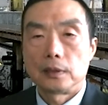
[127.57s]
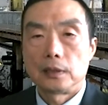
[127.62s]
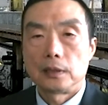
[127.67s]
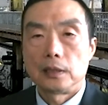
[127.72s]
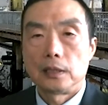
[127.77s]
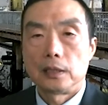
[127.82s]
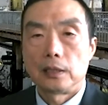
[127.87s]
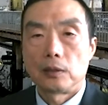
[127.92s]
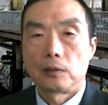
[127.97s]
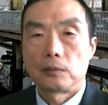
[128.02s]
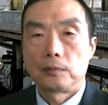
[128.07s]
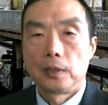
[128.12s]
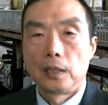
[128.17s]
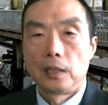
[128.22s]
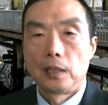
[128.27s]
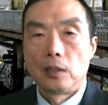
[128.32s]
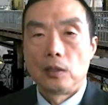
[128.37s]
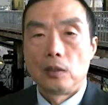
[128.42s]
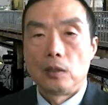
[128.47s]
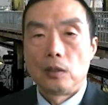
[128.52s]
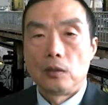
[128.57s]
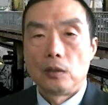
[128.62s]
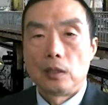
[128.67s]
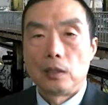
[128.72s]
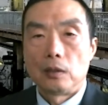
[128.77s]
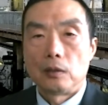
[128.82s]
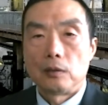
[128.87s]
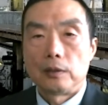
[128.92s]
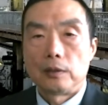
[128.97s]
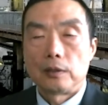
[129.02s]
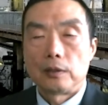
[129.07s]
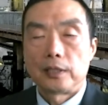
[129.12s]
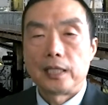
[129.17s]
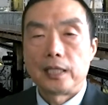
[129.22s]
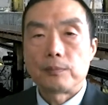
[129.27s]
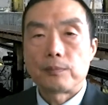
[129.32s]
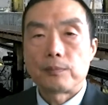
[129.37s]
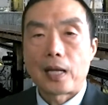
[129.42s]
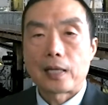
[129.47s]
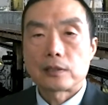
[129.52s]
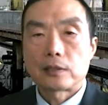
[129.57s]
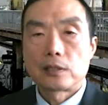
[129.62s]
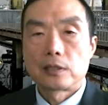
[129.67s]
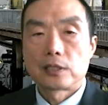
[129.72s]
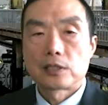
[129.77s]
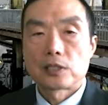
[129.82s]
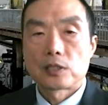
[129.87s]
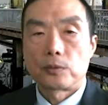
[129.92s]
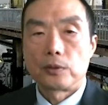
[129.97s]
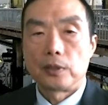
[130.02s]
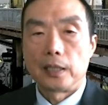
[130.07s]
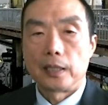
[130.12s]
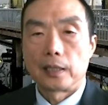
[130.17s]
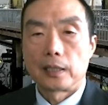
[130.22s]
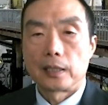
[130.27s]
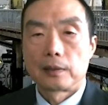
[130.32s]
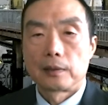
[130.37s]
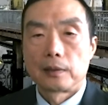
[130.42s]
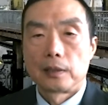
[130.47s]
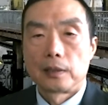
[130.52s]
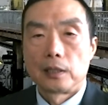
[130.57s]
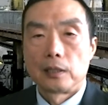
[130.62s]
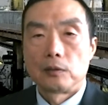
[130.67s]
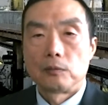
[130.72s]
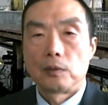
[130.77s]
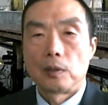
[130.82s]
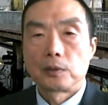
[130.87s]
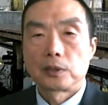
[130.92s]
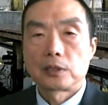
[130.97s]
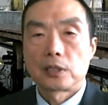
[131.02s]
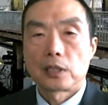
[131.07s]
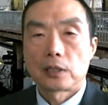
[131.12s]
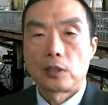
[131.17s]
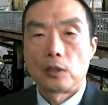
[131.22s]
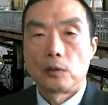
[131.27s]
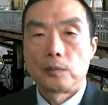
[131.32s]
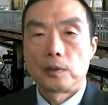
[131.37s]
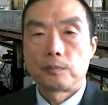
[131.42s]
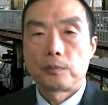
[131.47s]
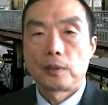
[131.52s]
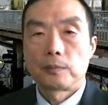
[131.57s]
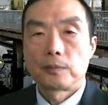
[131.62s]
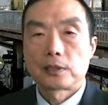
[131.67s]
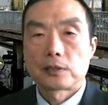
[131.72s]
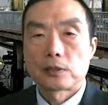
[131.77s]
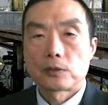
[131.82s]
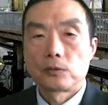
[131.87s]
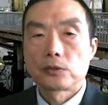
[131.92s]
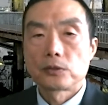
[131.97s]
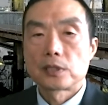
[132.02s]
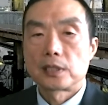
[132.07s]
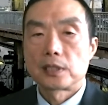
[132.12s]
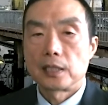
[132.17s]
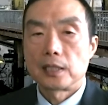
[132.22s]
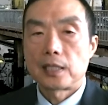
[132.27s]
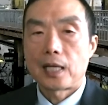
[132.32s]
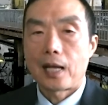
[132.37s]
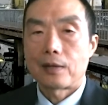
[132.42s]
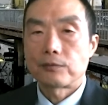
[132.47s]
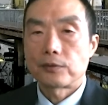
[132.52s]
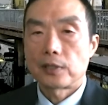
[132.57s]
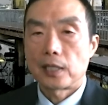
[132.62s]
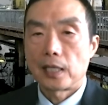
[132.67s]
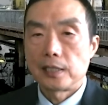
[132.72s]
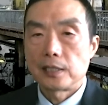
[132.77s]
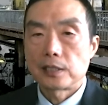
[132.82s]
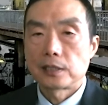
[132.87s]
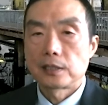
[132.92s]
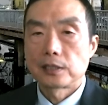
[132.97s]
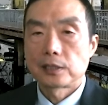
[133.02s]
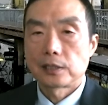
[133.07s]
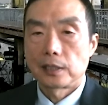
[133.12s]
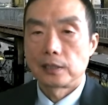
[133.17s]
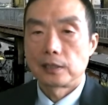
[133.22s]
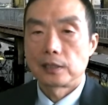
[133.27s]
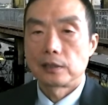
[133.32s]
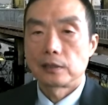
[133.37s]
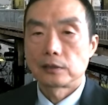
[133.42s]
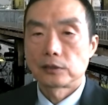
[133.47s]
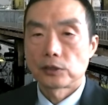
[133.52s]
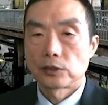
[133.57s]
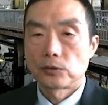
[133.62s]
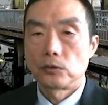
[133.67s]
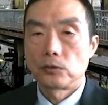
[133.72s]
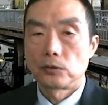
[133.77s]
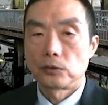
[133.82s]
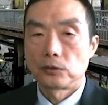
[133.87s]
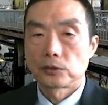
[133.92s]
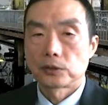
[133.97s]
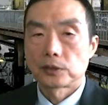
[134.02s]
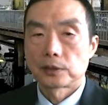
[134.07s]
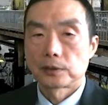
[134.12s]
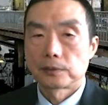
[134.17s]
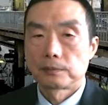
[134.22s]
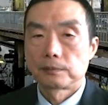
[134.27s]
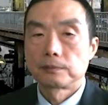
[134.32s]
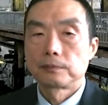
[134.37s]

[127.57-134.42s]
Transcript: You know, think back to the spring. Remember, Tacoma Public Schools did have cases in their schools.